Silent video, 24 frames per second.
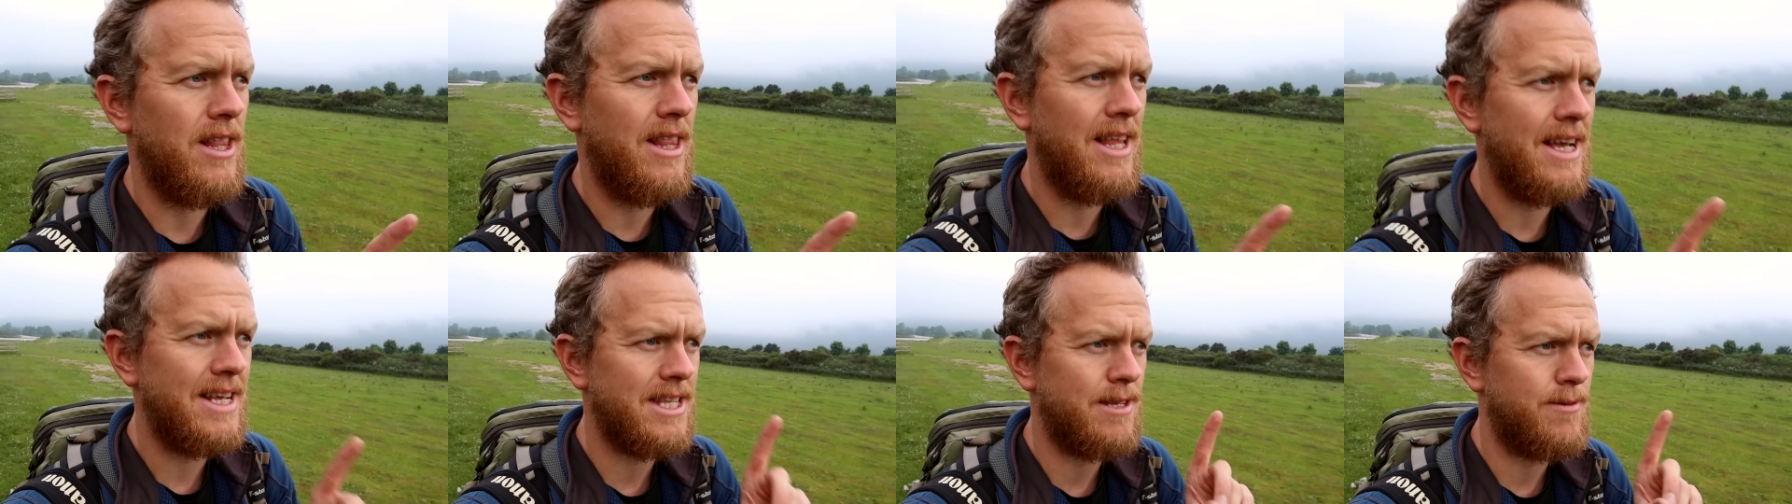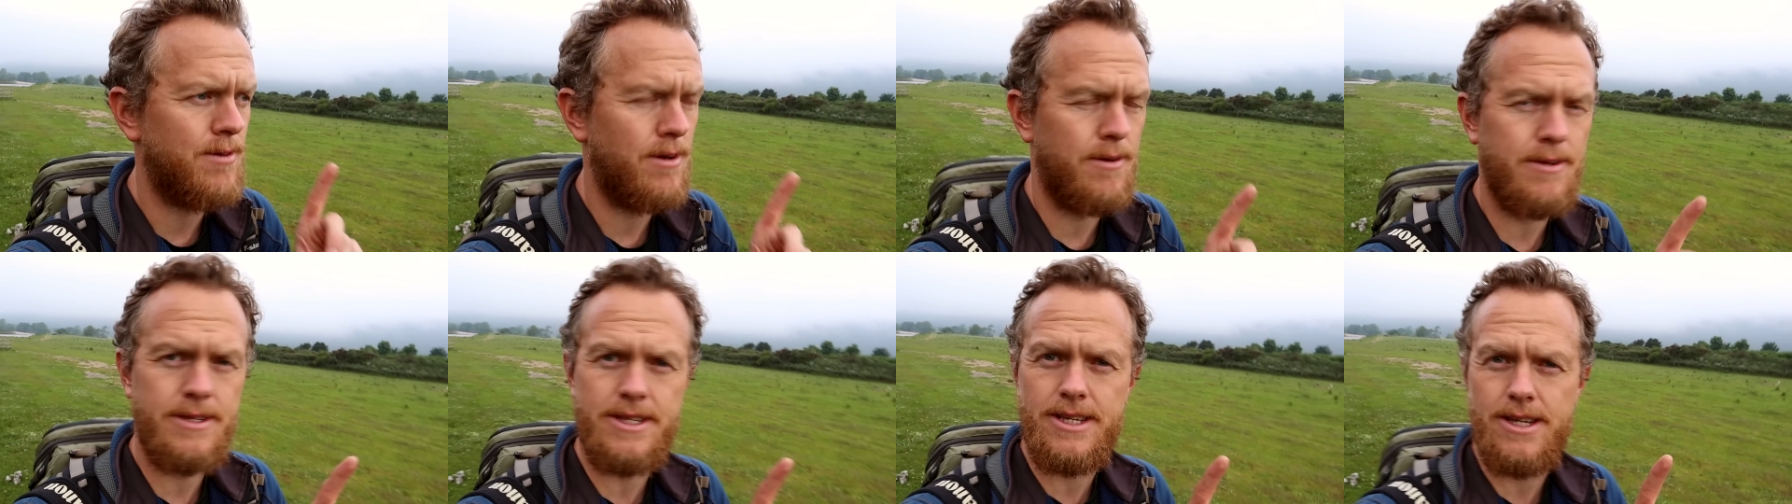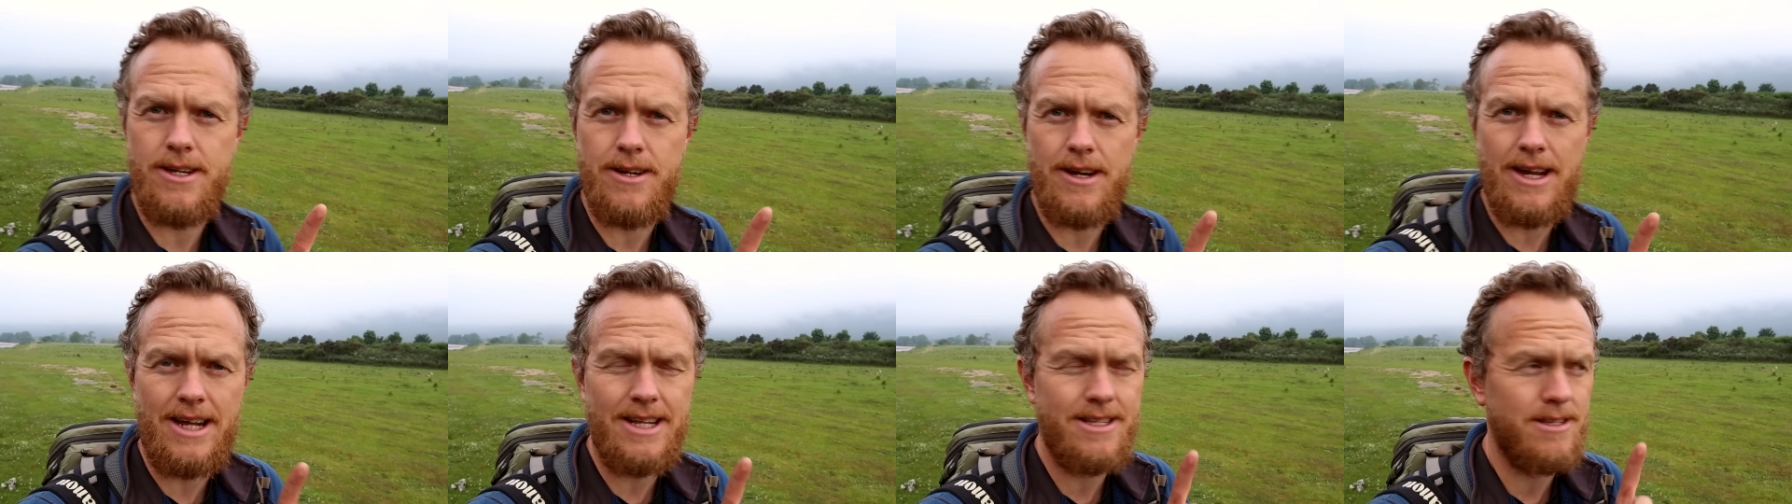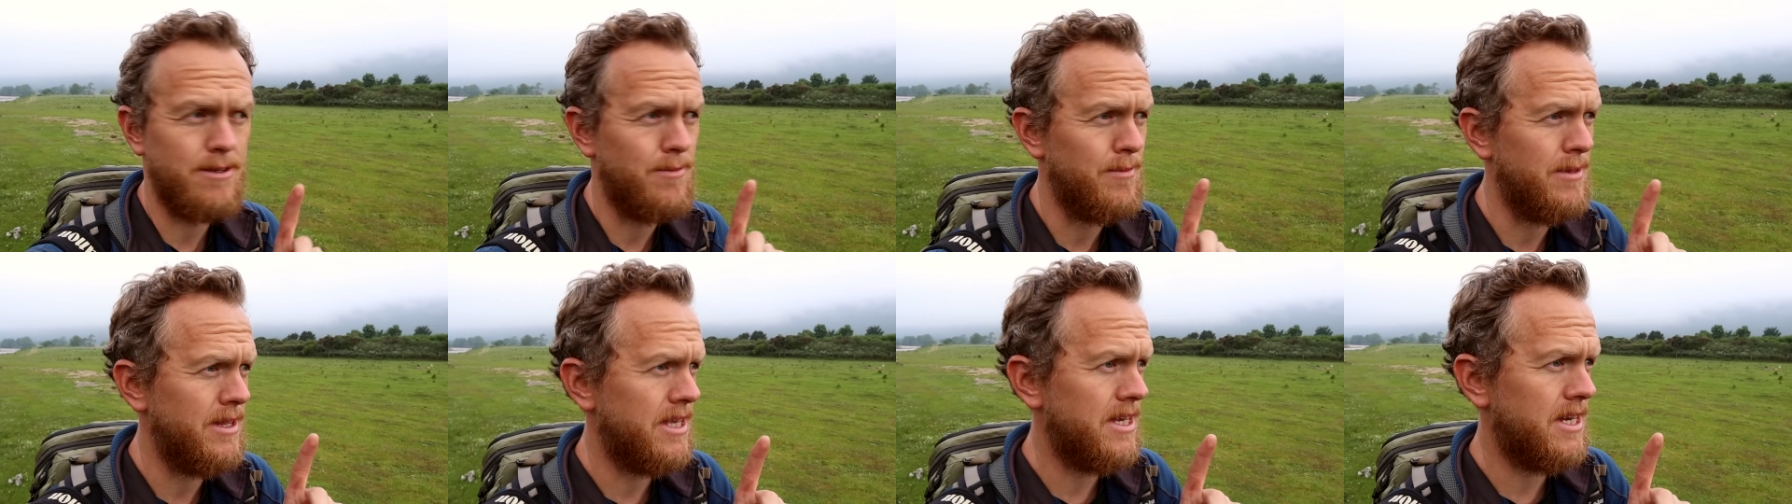Last time I was here, I had
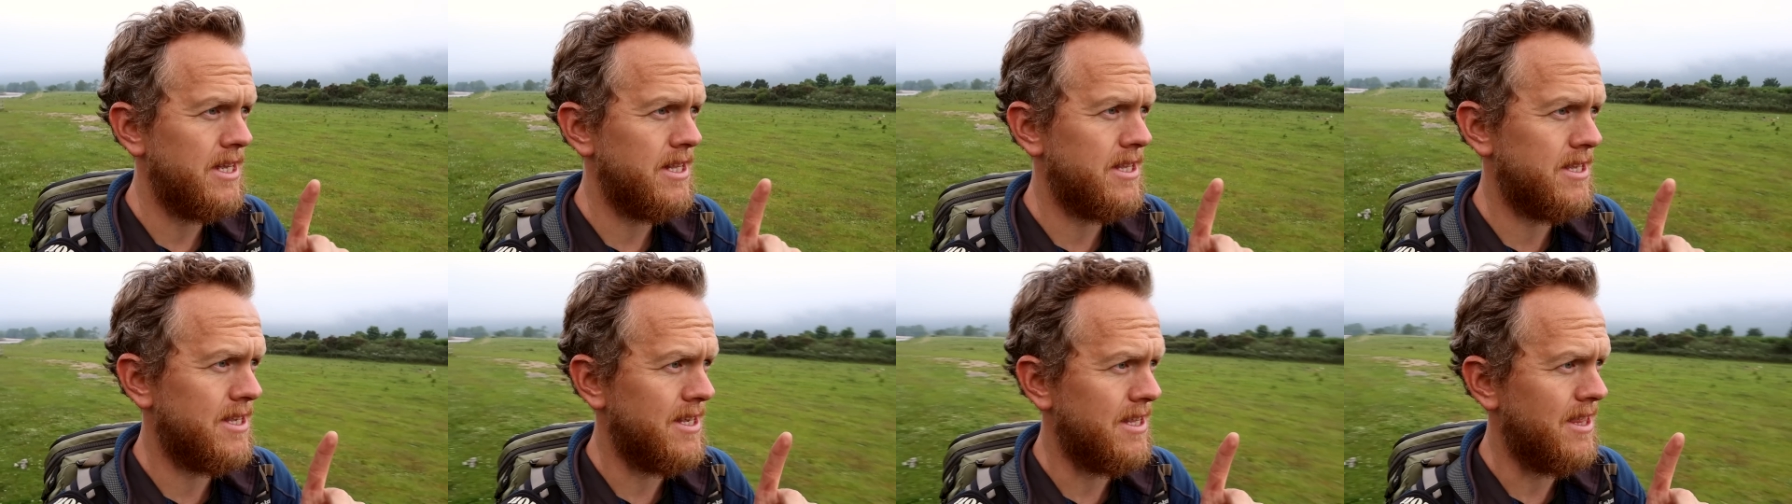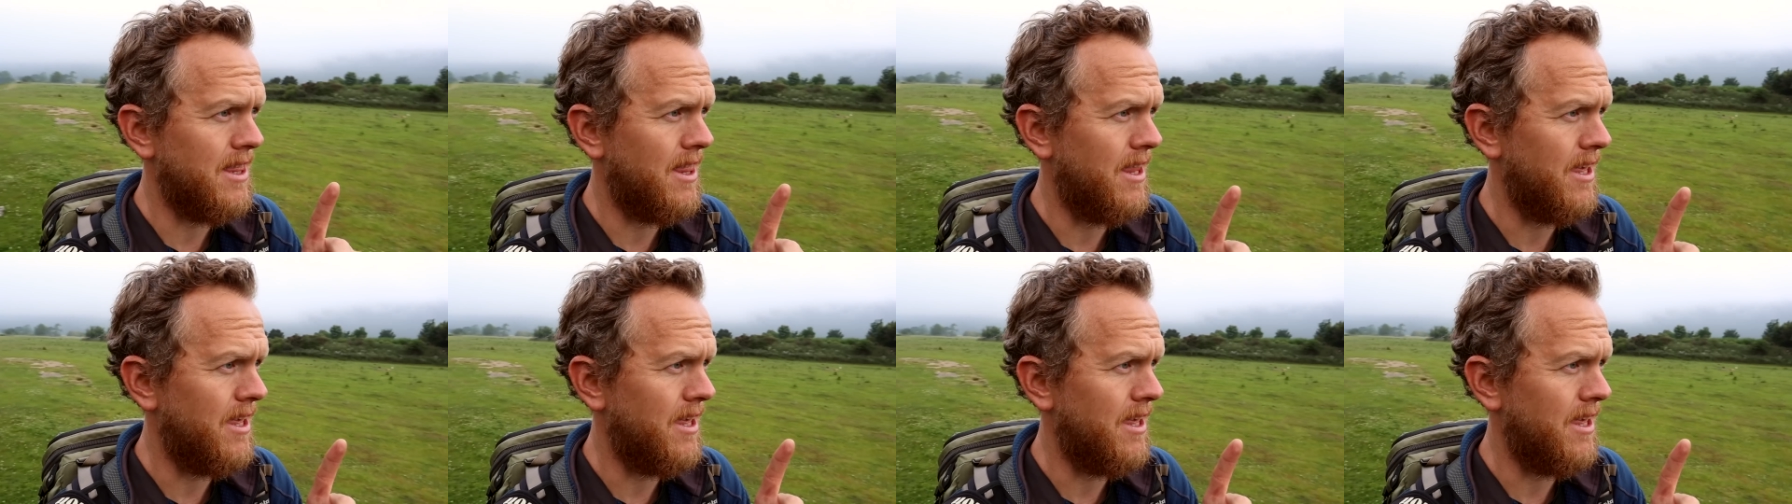some linnets in